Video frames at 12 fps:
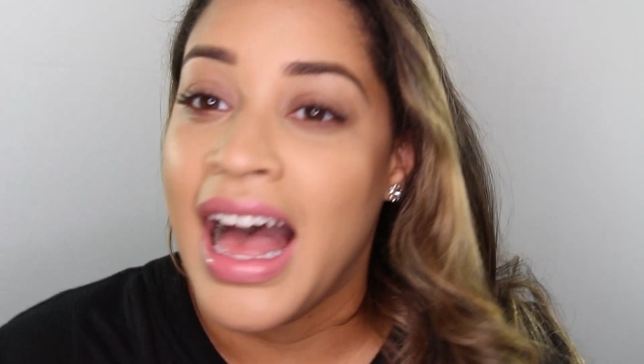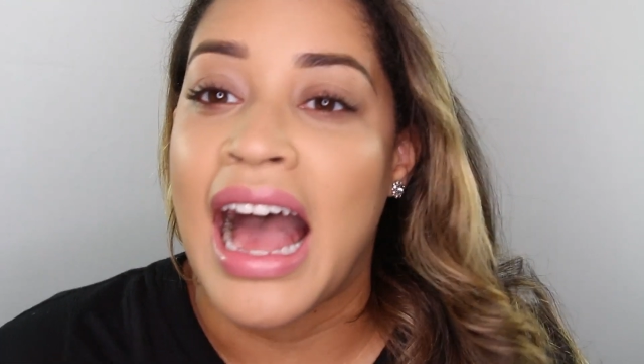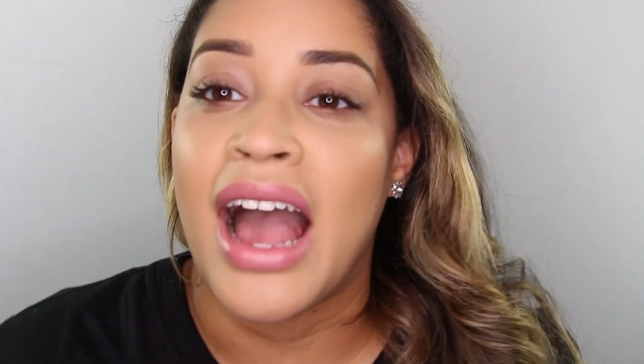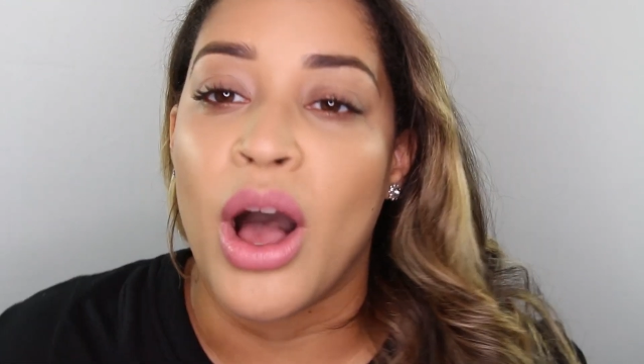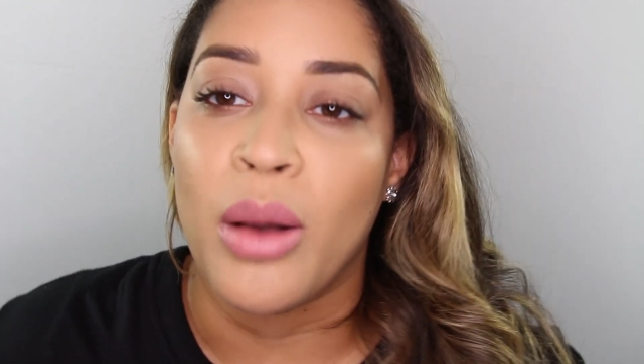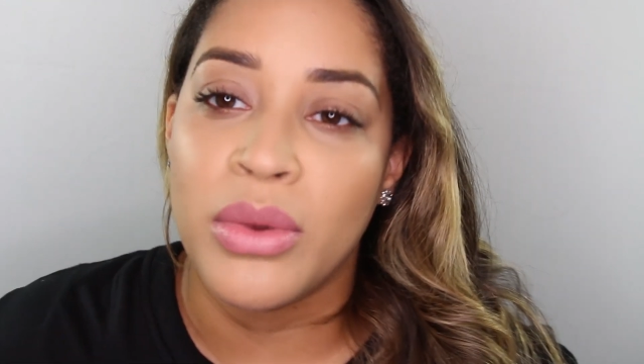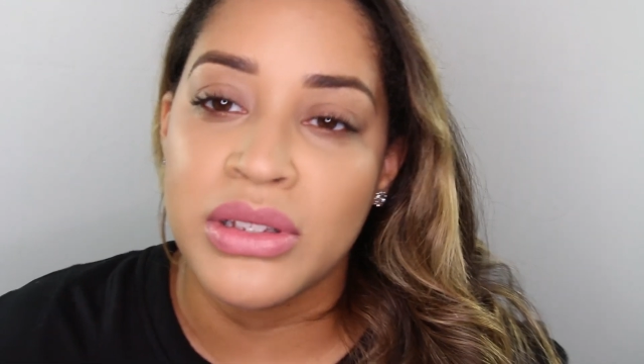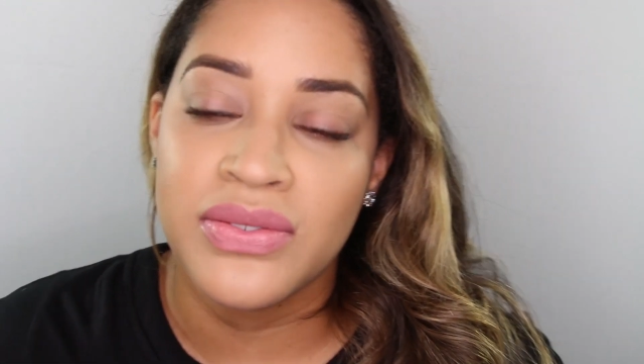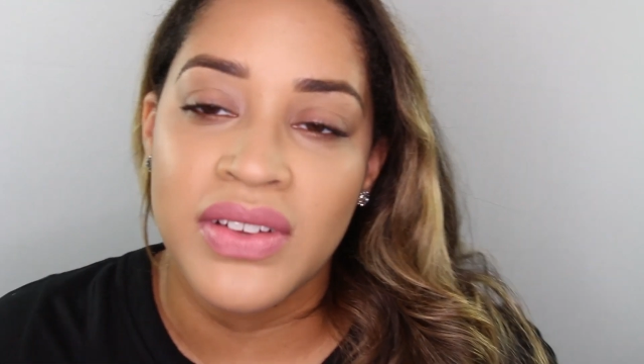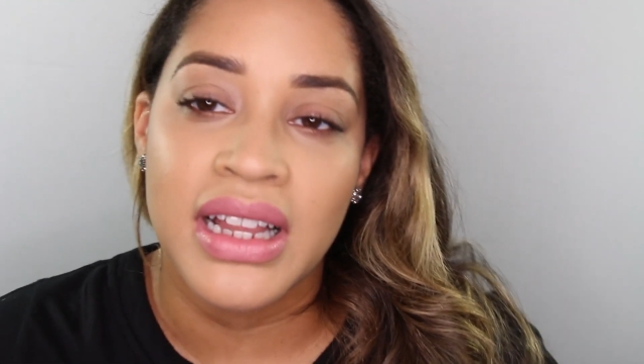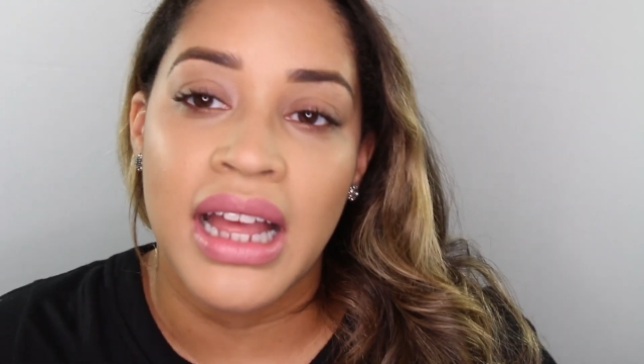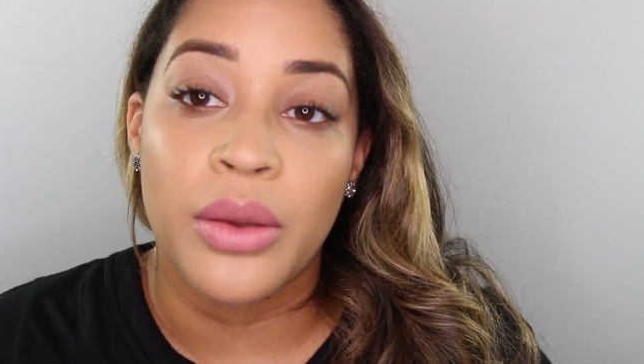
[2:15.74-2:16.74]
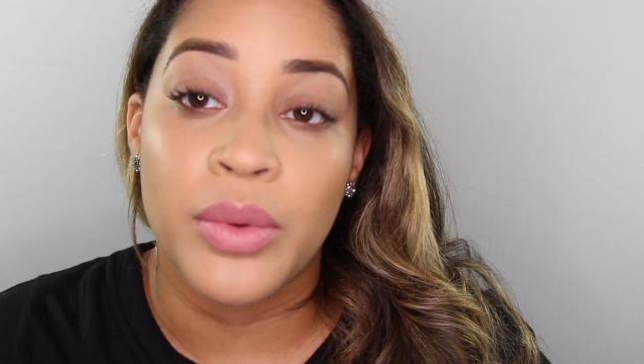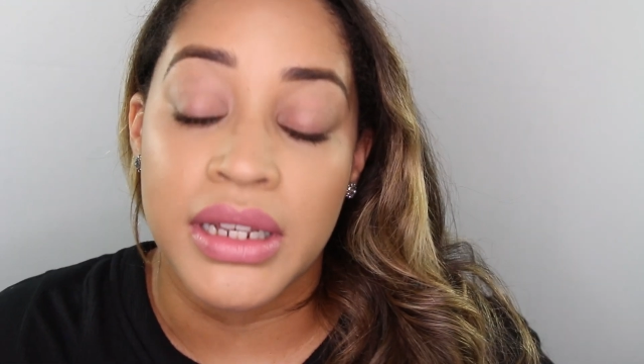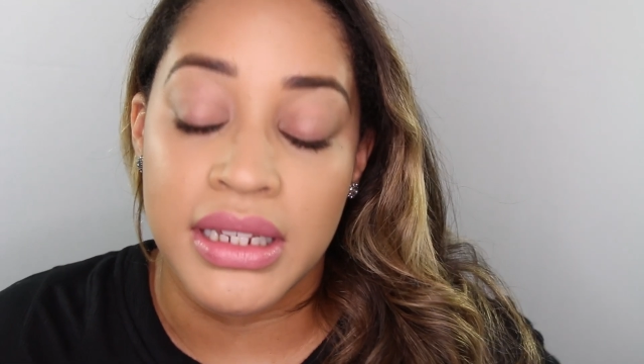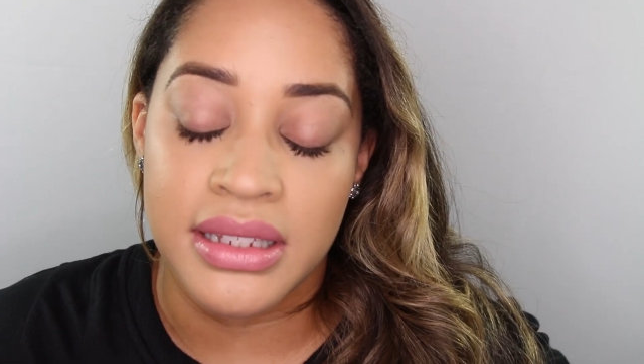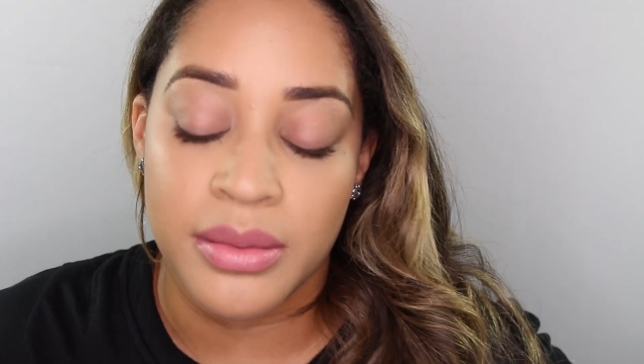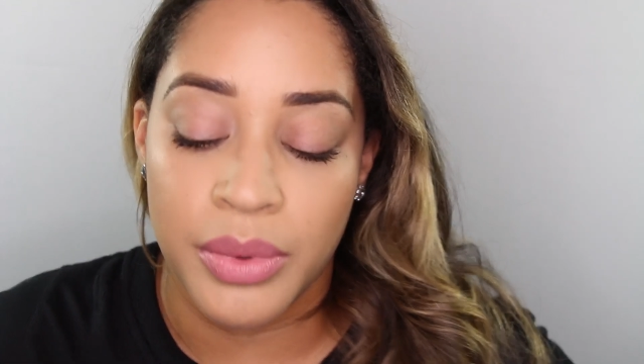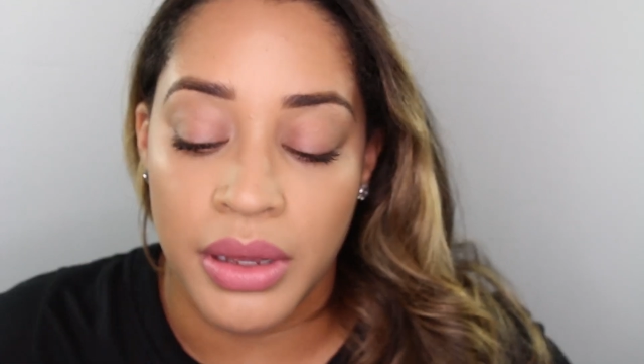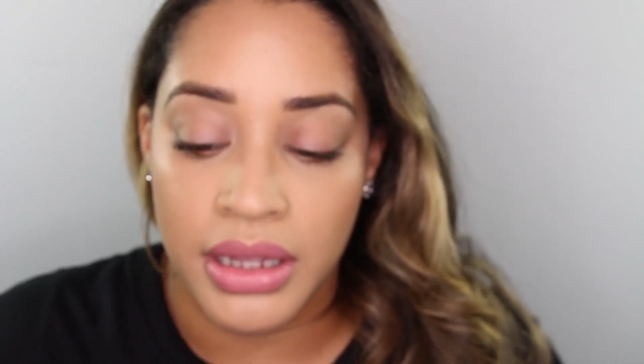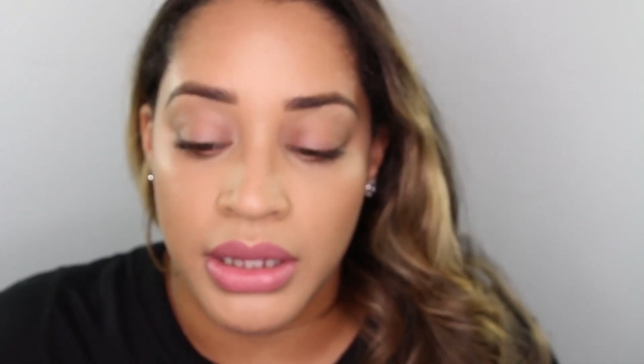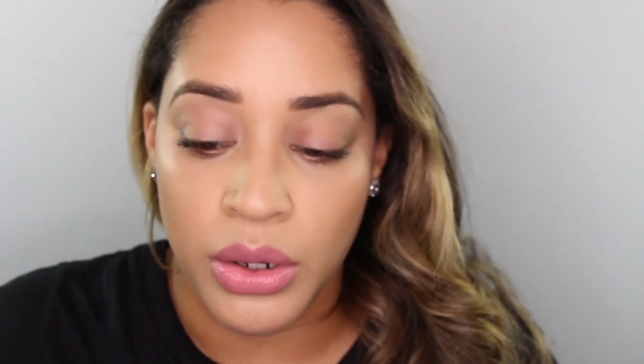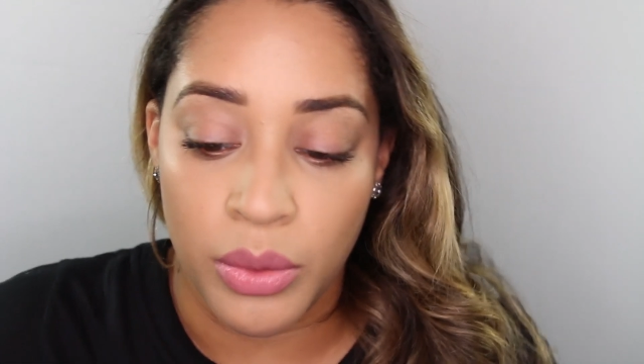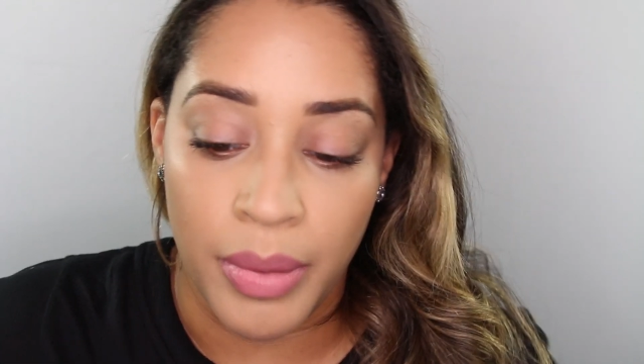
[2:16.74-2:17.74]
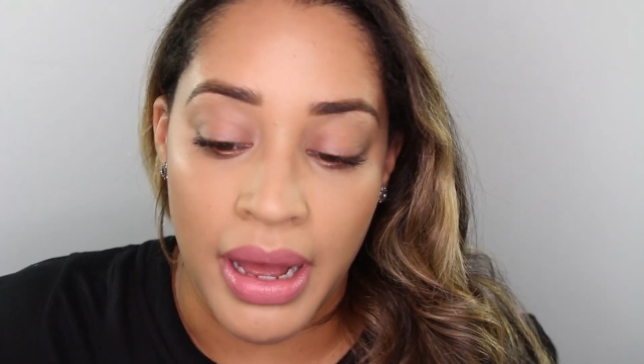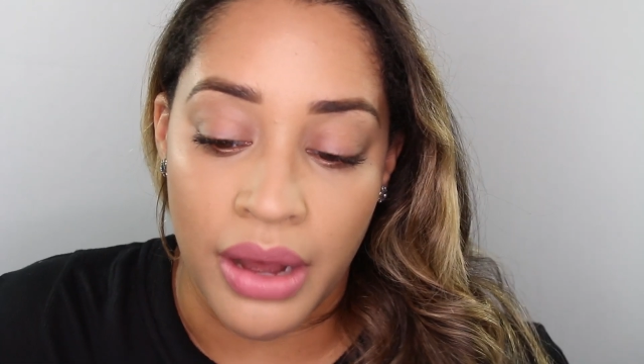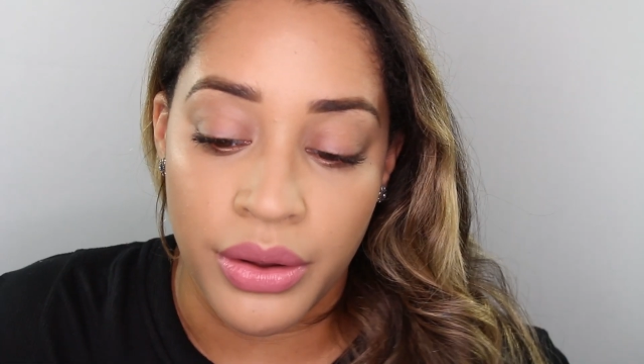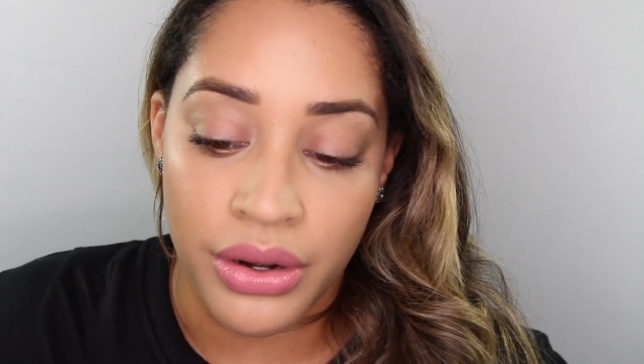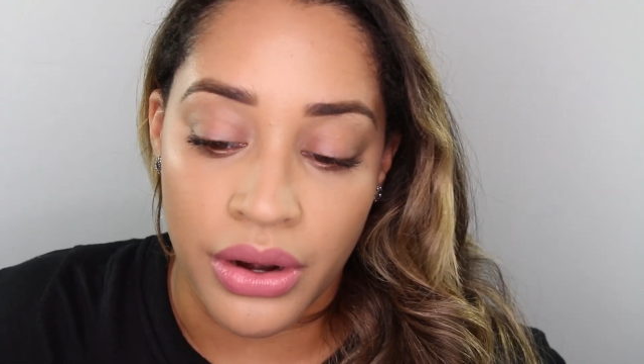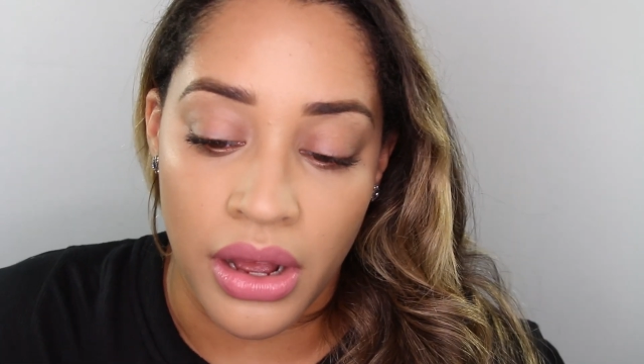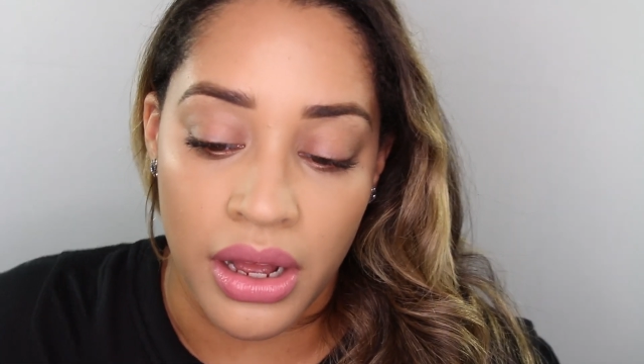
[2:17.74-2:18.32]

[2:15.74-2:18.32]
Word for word: I almost feel like we need to put a little powder